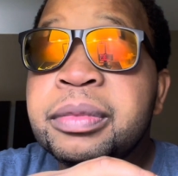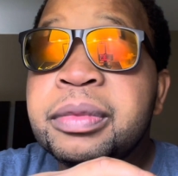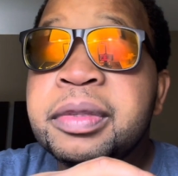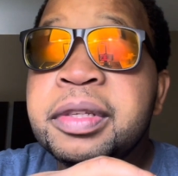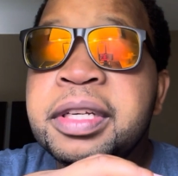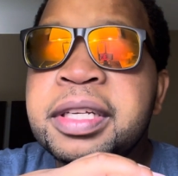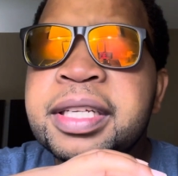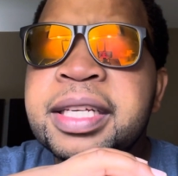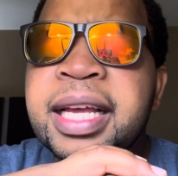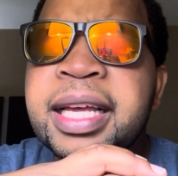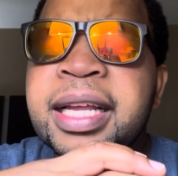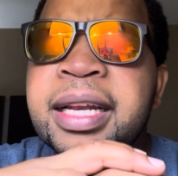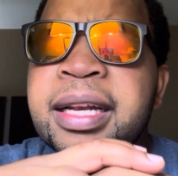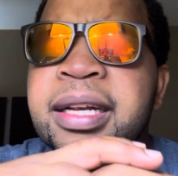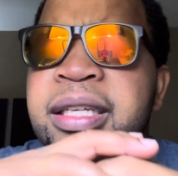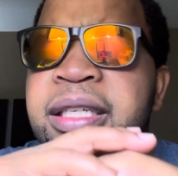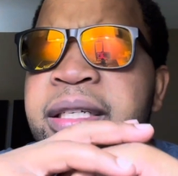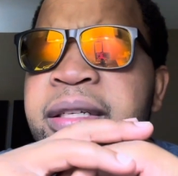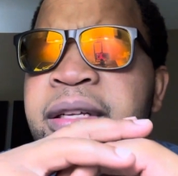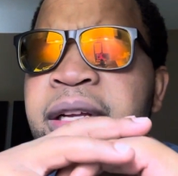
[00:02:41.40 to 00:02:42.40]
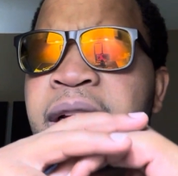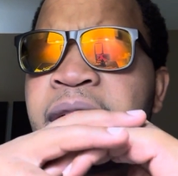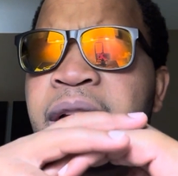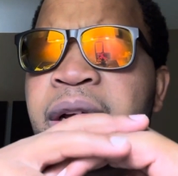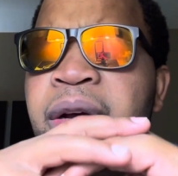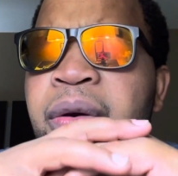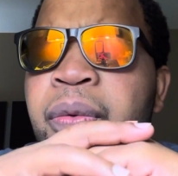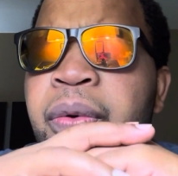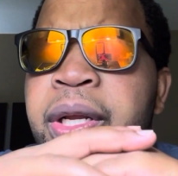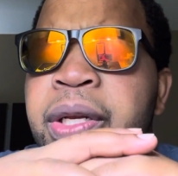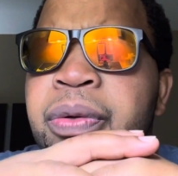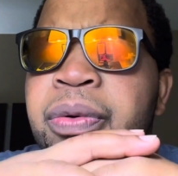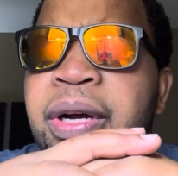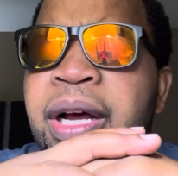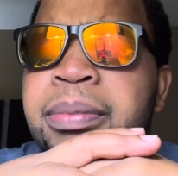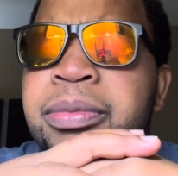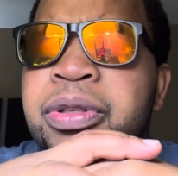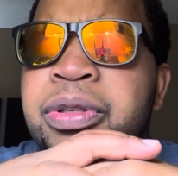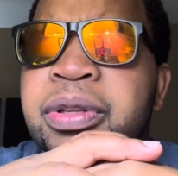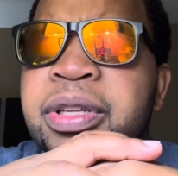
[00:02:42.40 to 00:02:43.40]
Secondly, when you
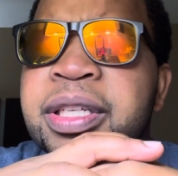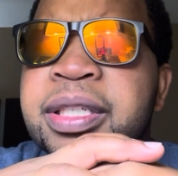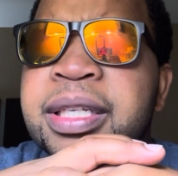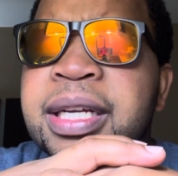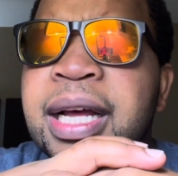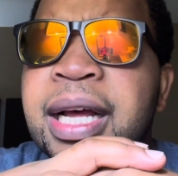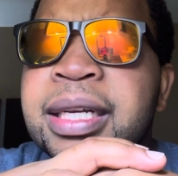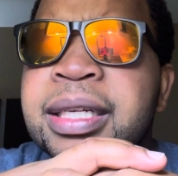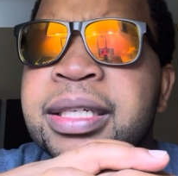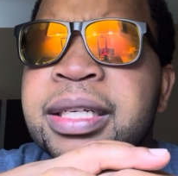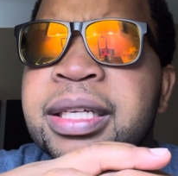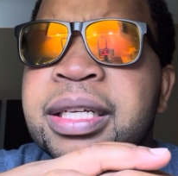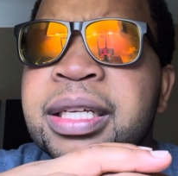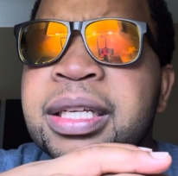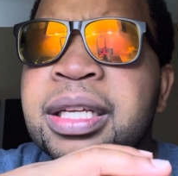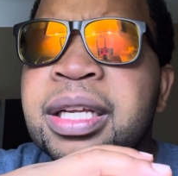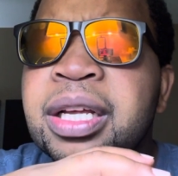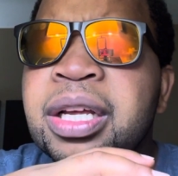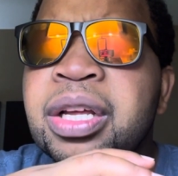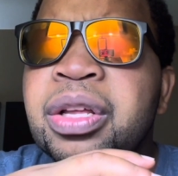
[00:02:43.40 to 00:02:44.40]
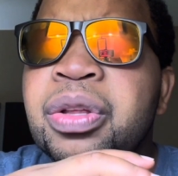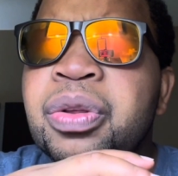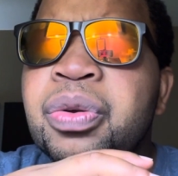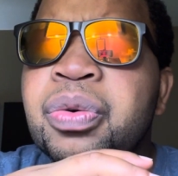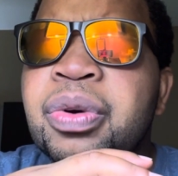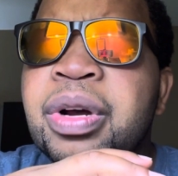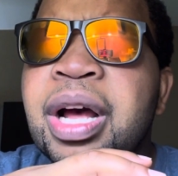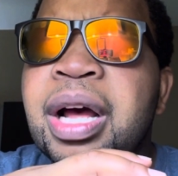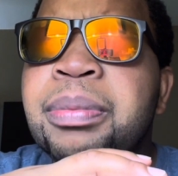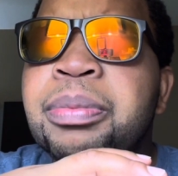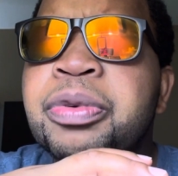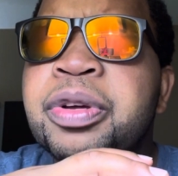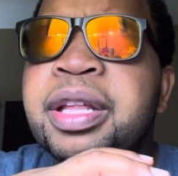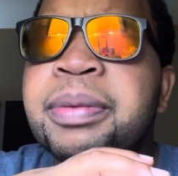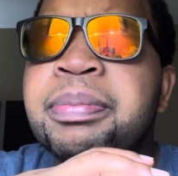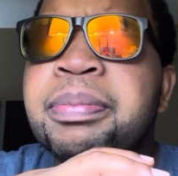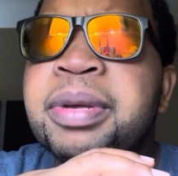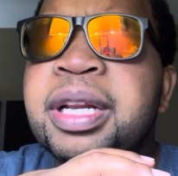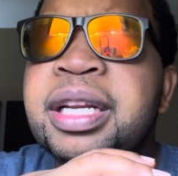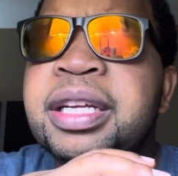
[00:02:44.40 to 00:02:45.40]
come to this country, you come with the
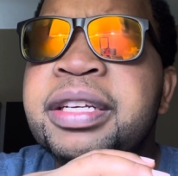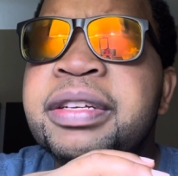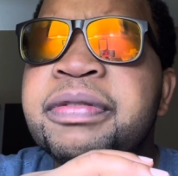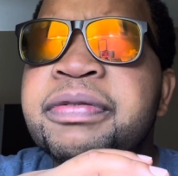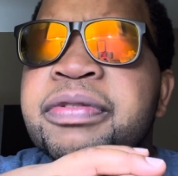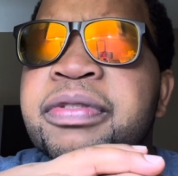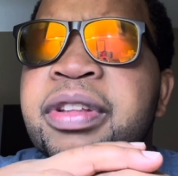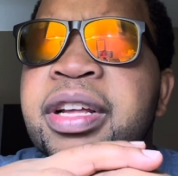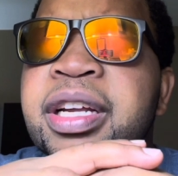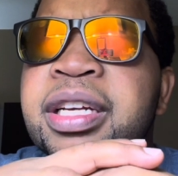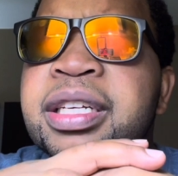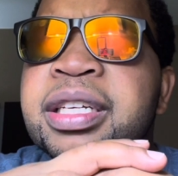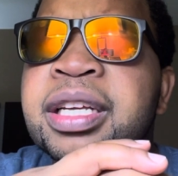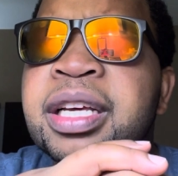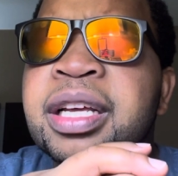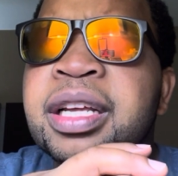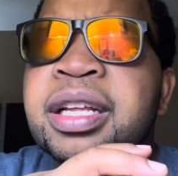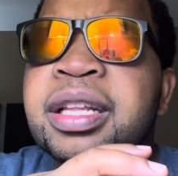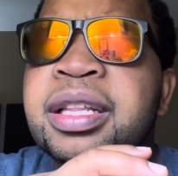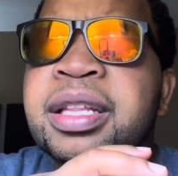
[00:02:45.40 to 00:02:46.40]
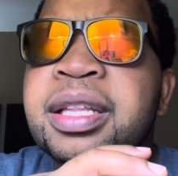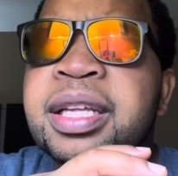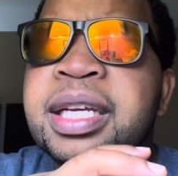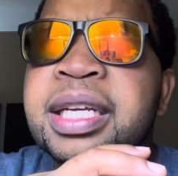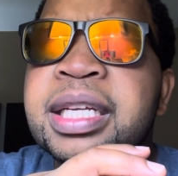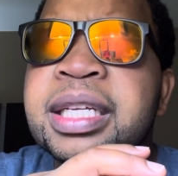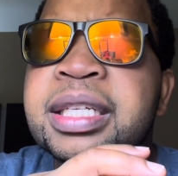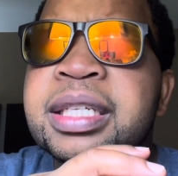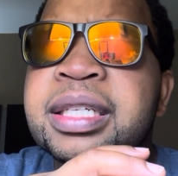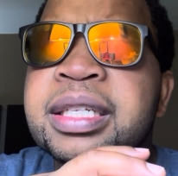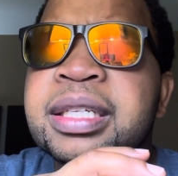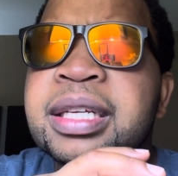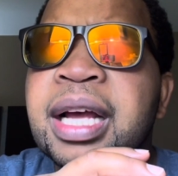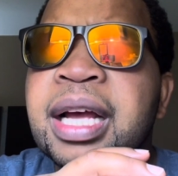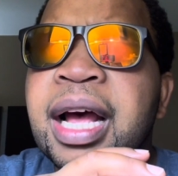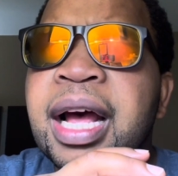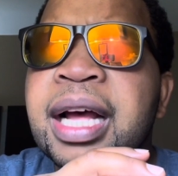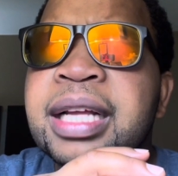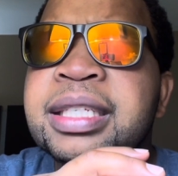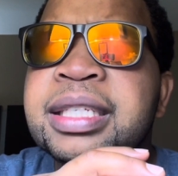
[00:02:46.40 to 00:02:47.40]
belief that things
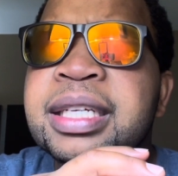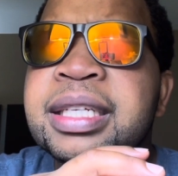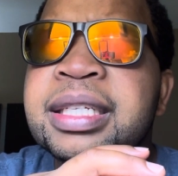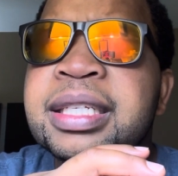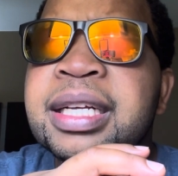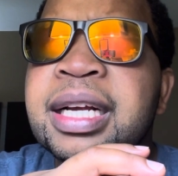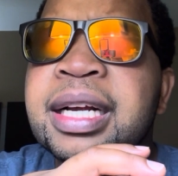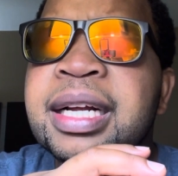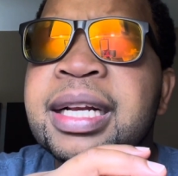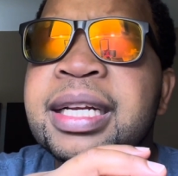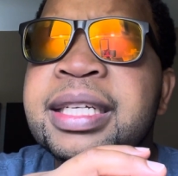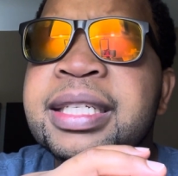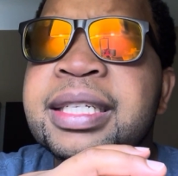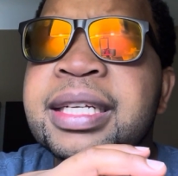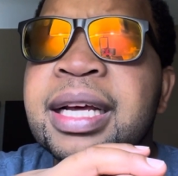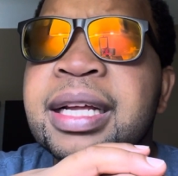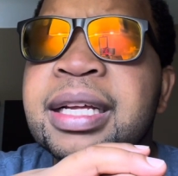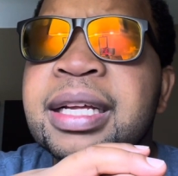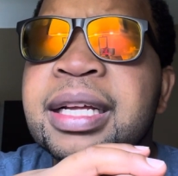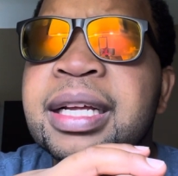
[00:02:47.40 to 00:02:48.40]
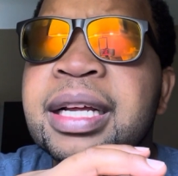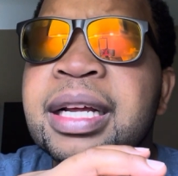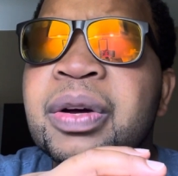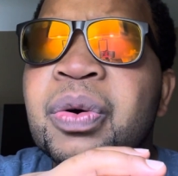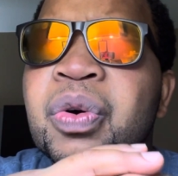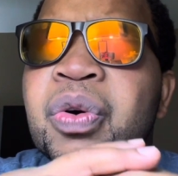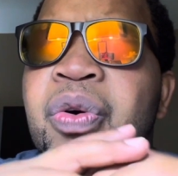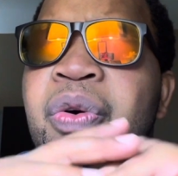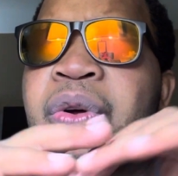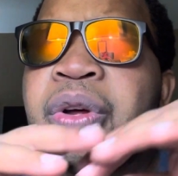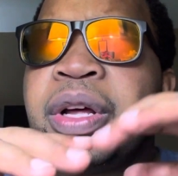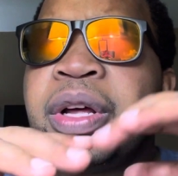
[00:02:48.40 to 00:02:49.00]
are just glitter, or